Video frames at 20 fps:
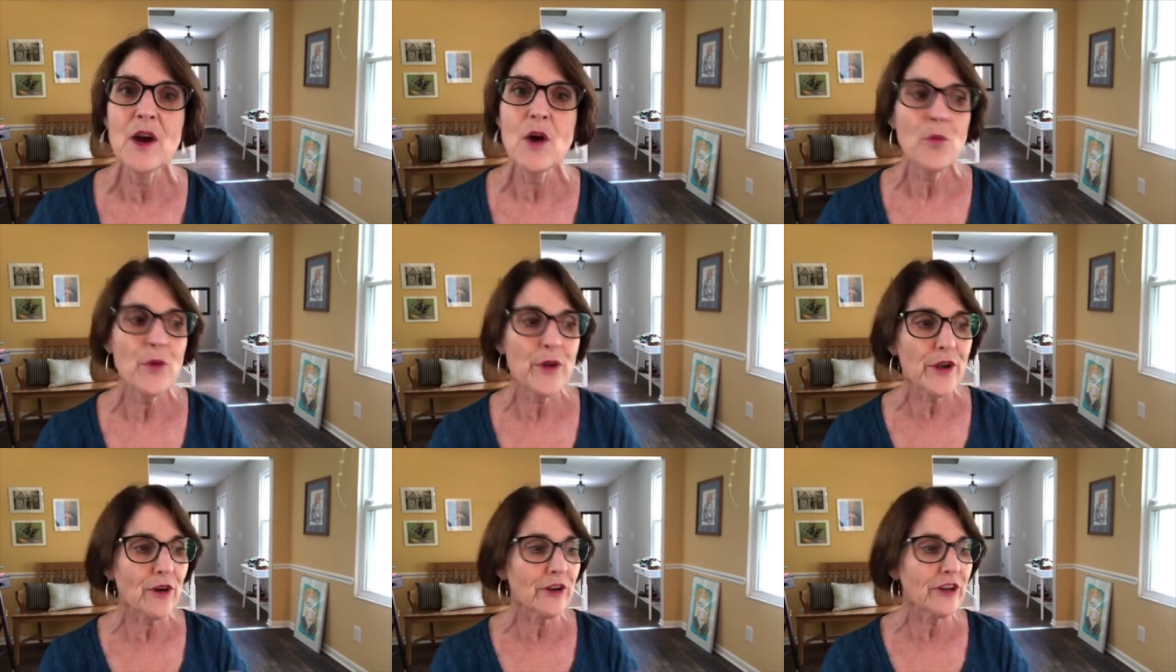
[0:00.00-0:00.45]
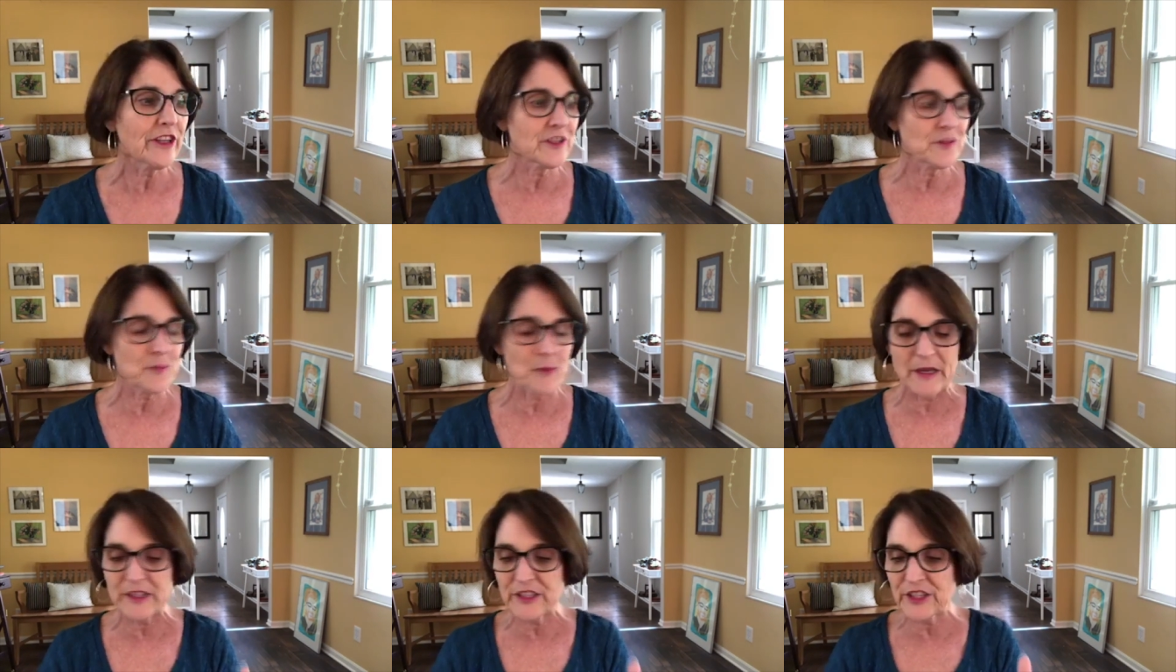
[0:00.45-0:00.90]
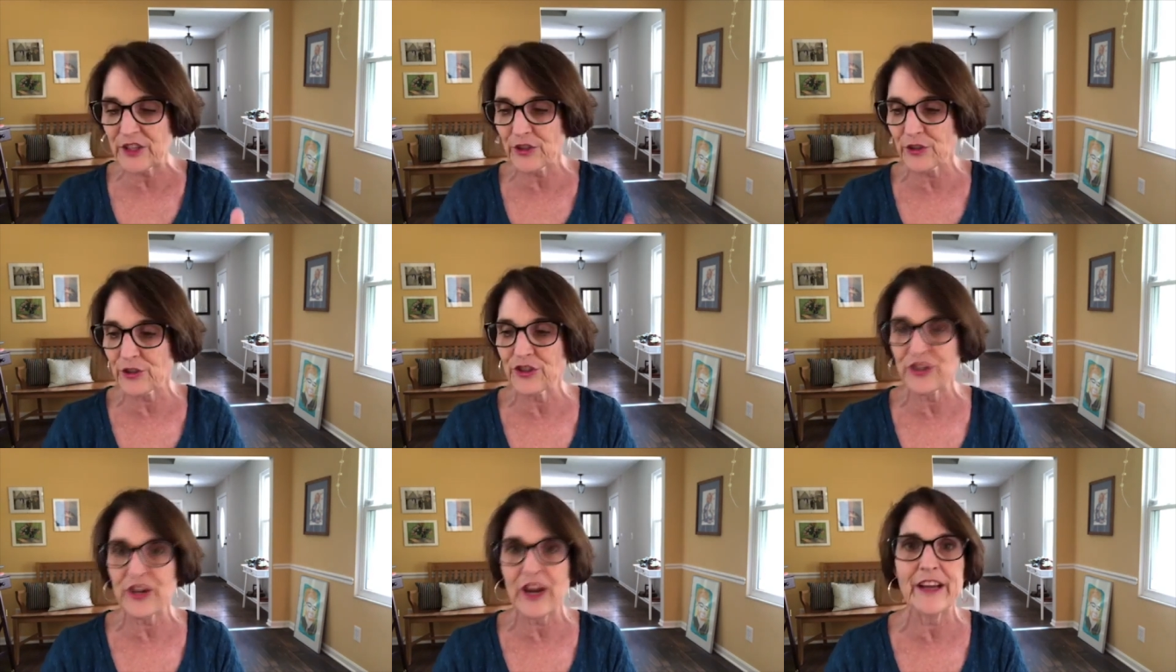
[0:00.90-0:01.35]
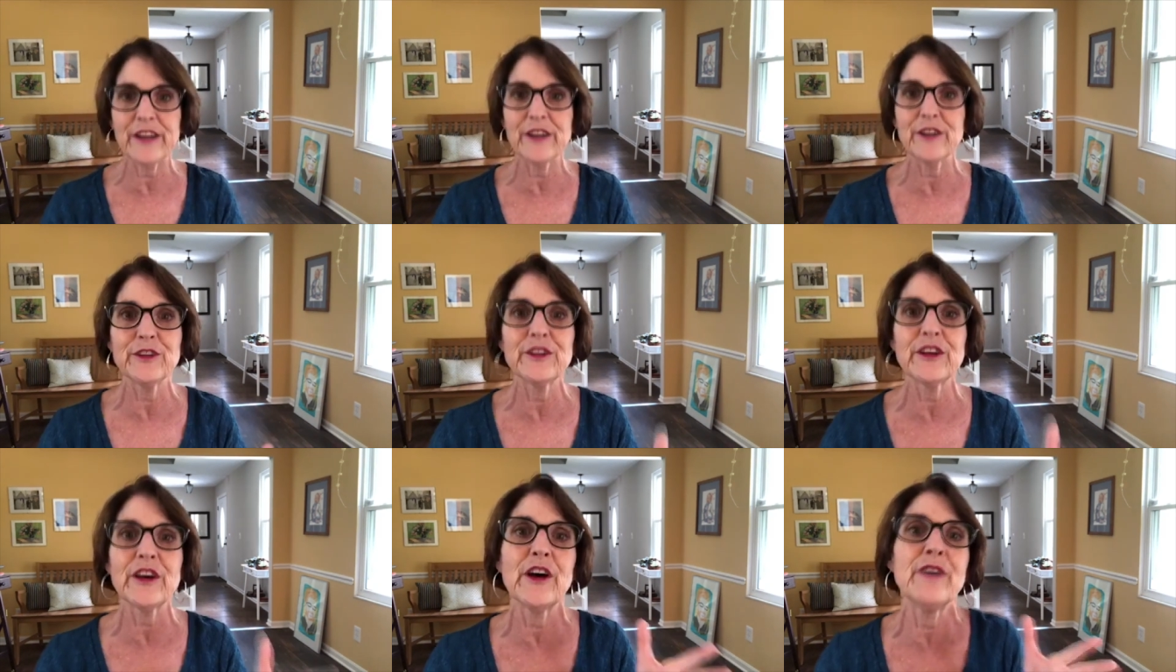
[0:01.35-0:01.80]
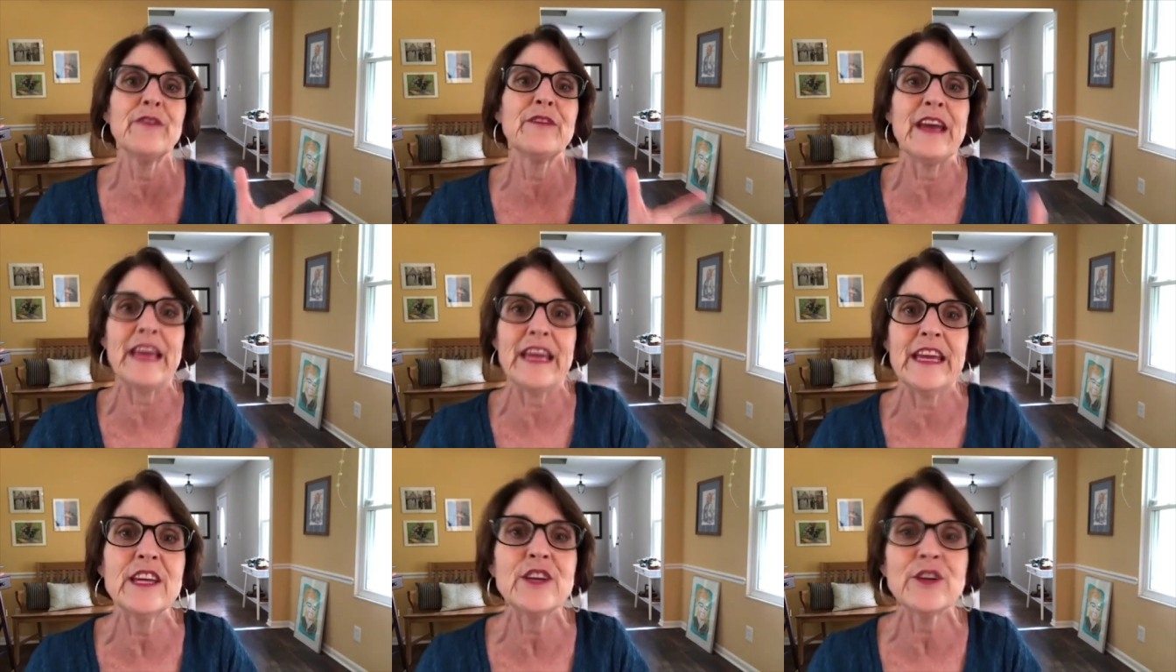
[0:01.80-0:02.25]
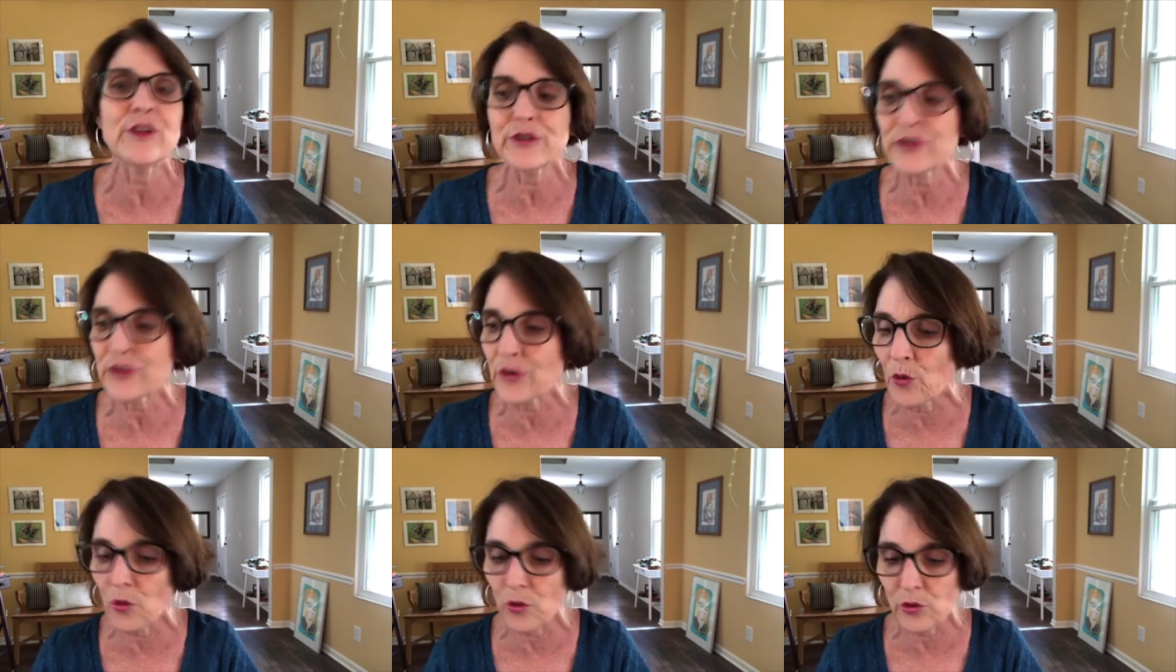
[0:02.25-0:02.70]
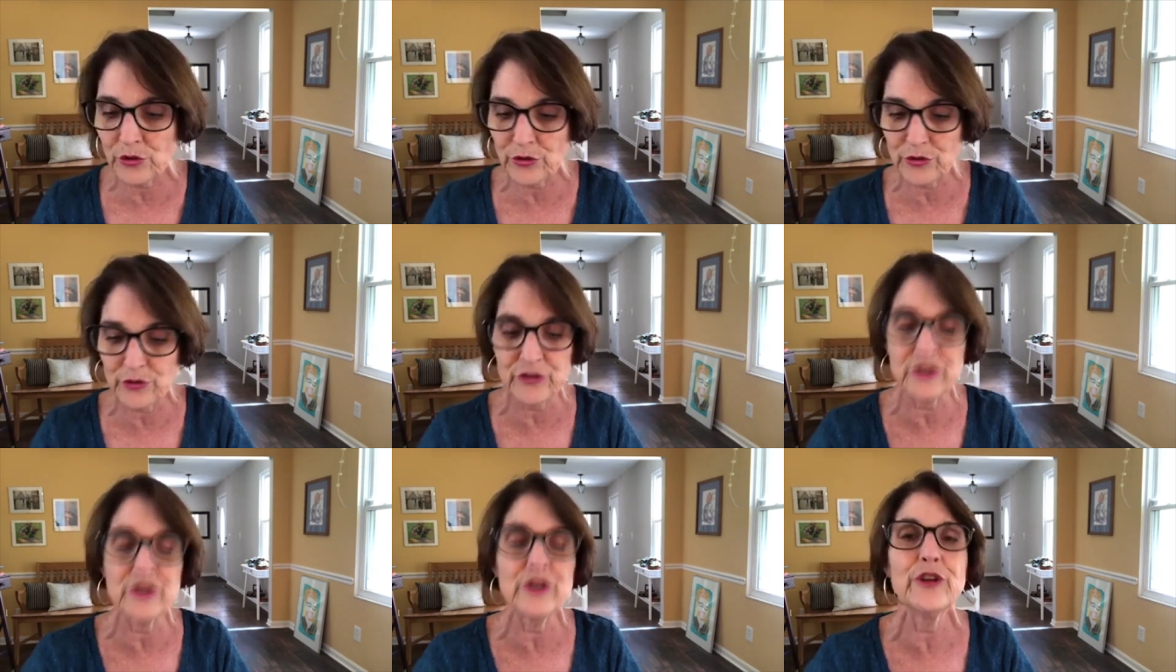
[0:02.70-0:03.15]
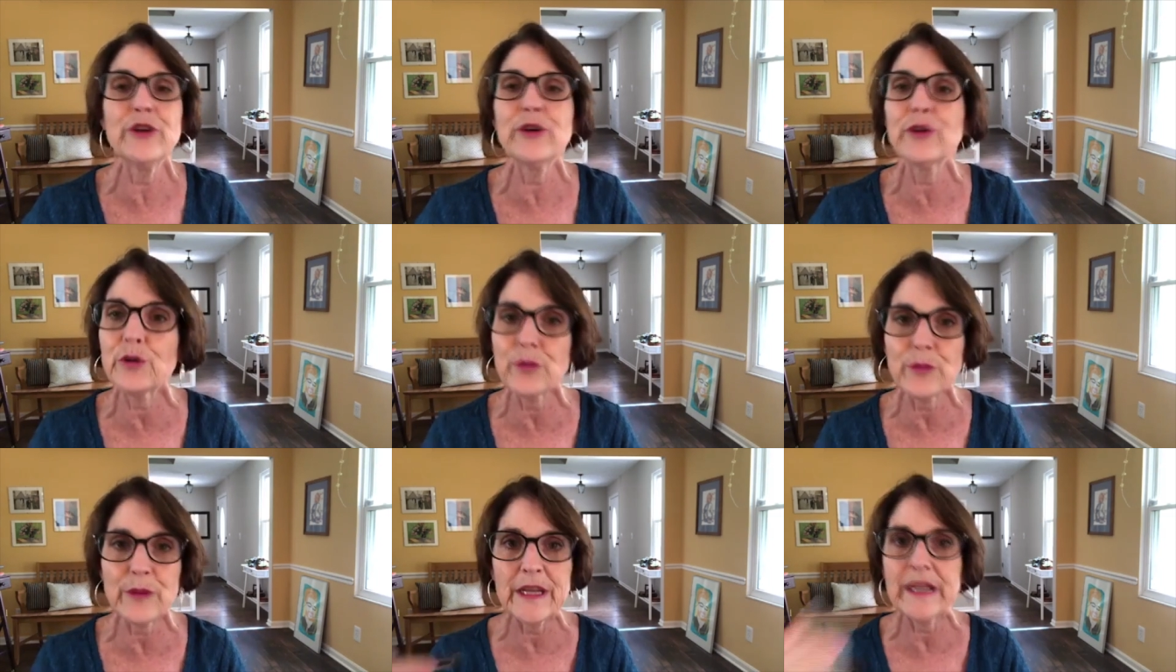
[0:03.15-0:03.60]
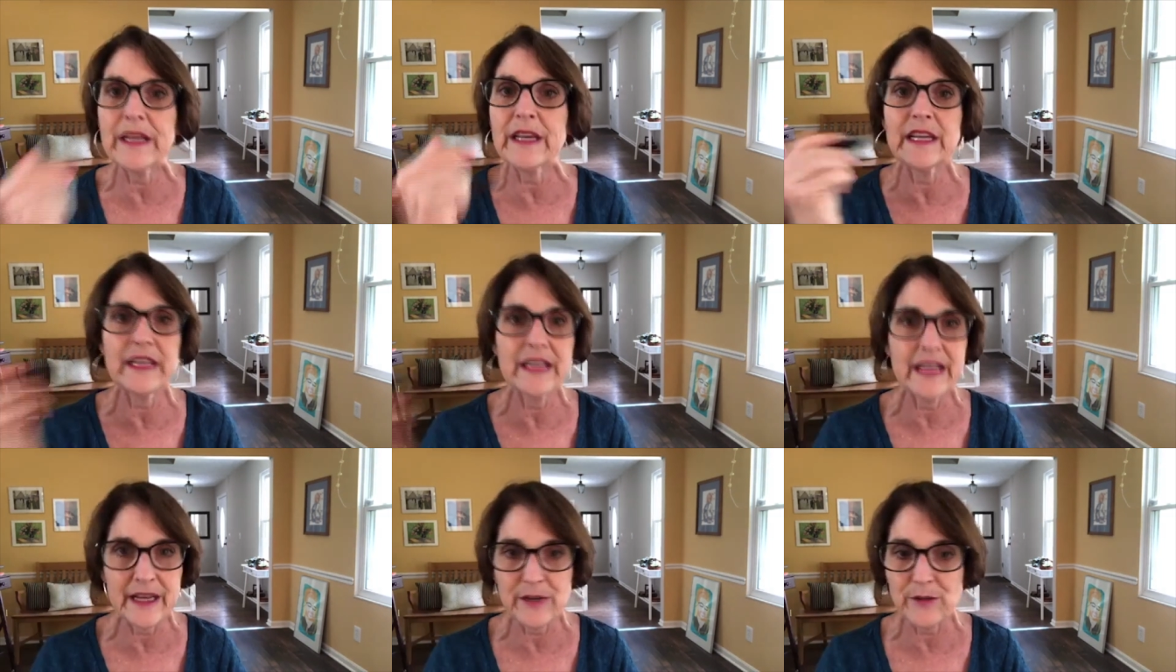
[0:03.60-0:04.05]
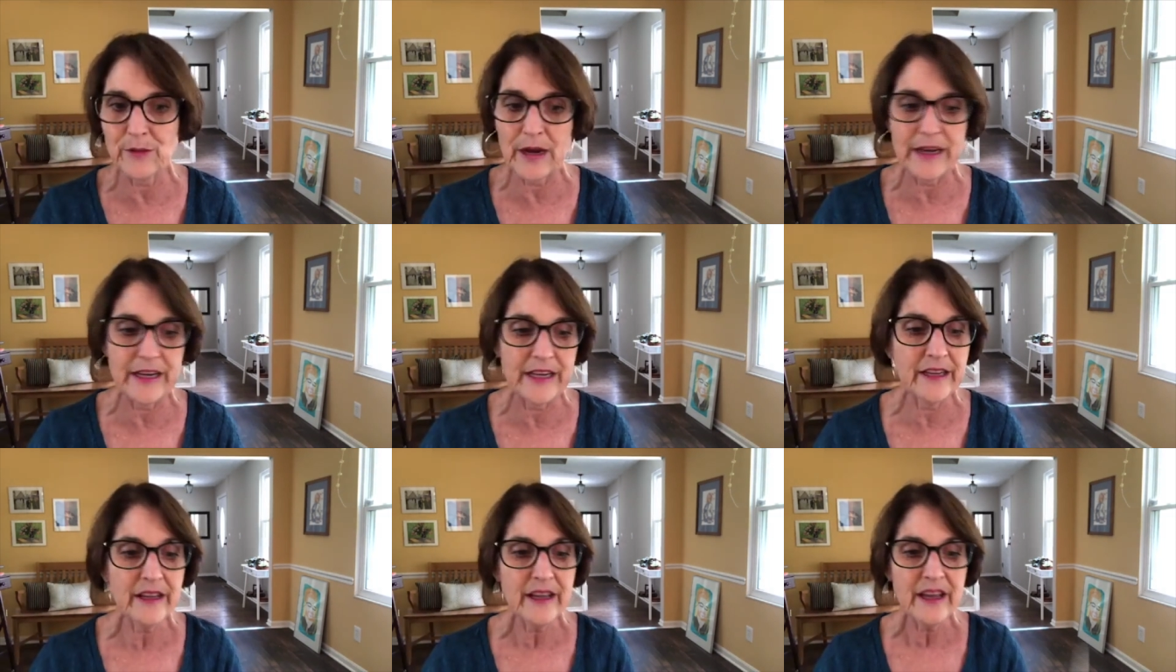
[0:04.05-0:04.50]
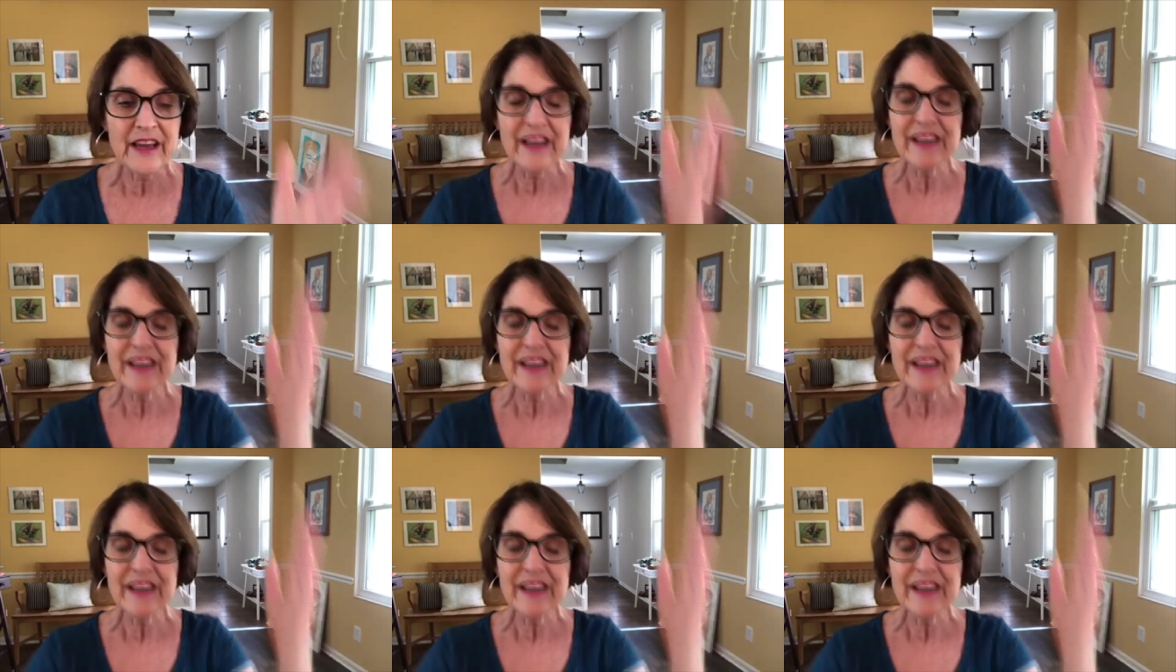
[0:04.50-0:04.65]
We aren't expecting your child of 8 years old, who's new to reading and handwriting,